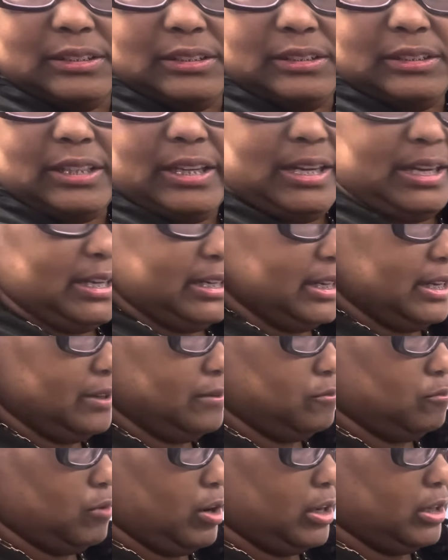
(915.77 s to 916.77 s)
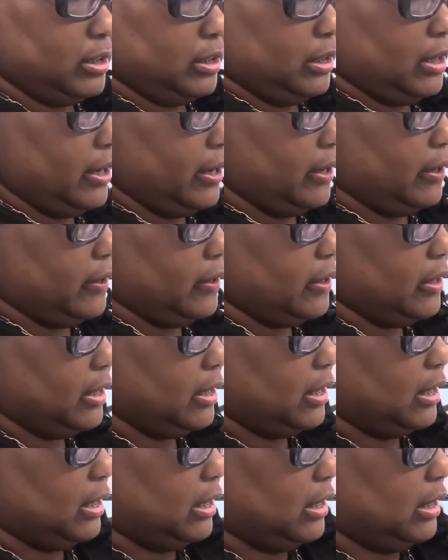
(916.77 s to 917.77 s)
Had it right there.
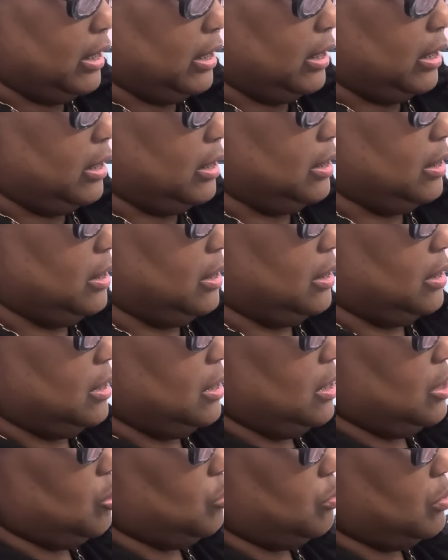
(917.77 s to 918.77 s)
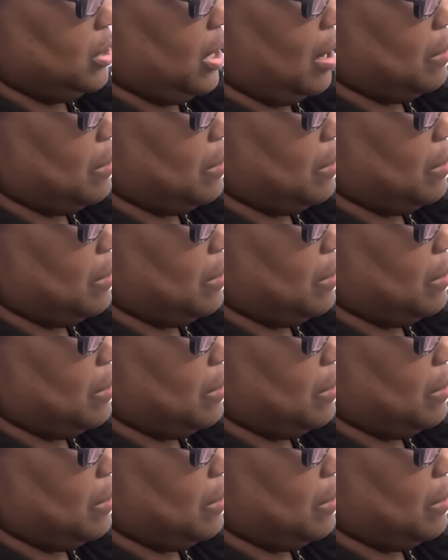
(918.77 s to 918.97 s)
Then this one I